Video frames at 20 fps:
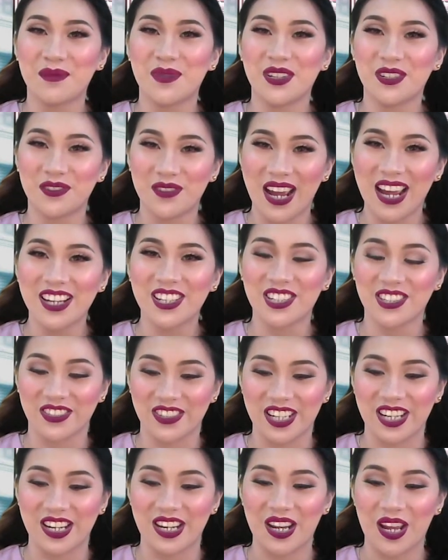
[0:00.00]

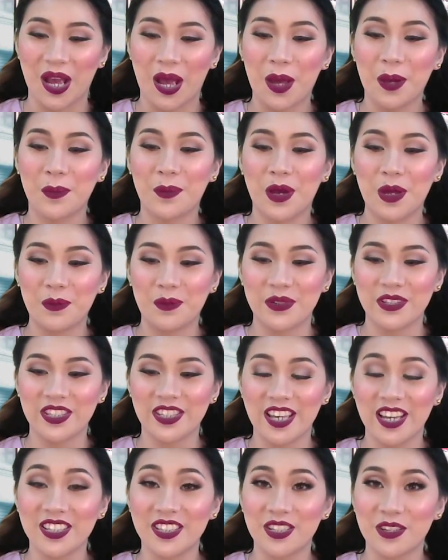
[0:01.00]
camaraderie by
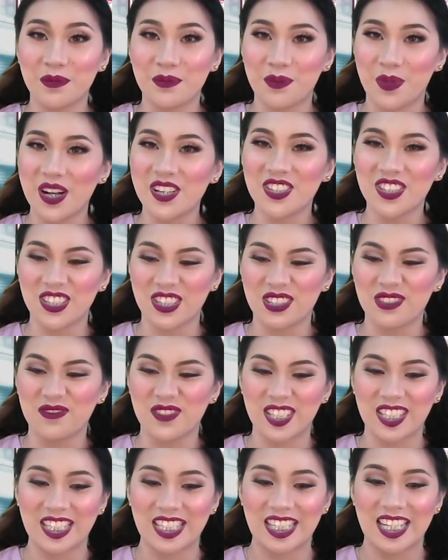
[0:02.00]
possessing
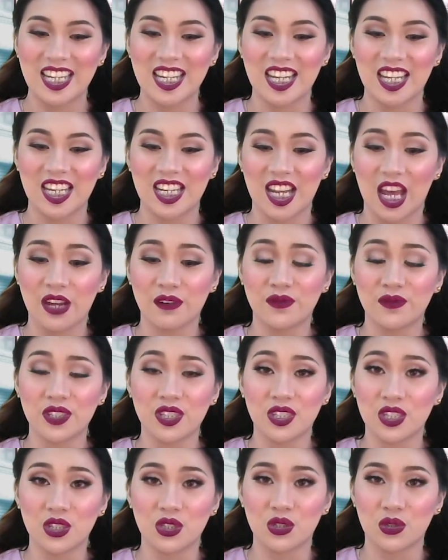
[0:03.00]
positivity in every
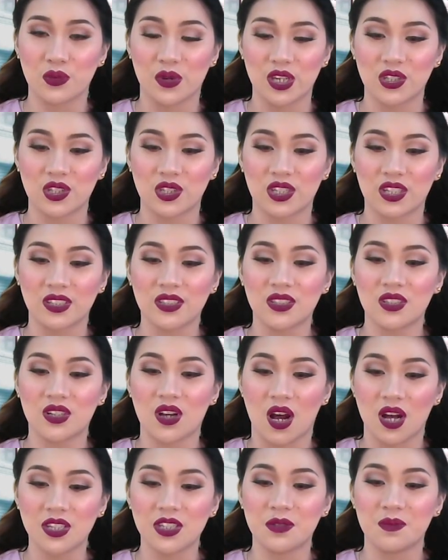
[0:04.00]
situation
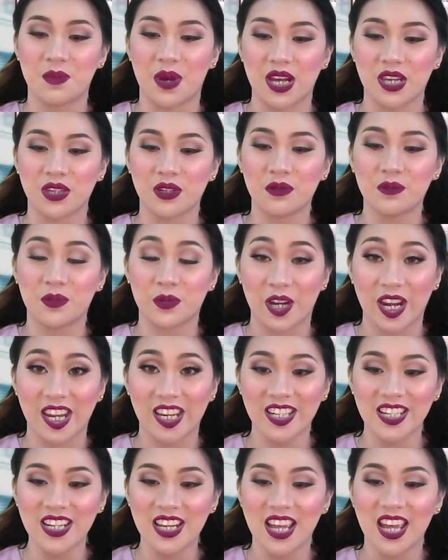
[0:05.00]
caused by your
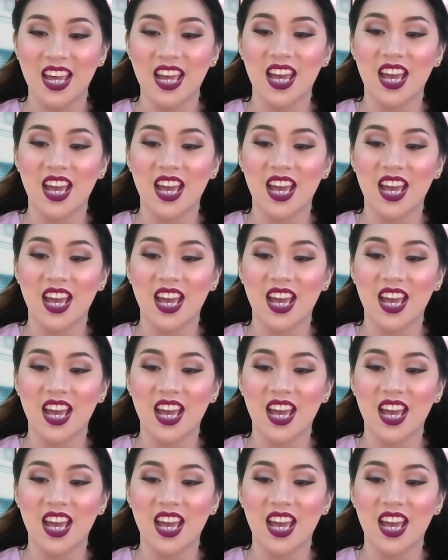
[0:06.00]
brain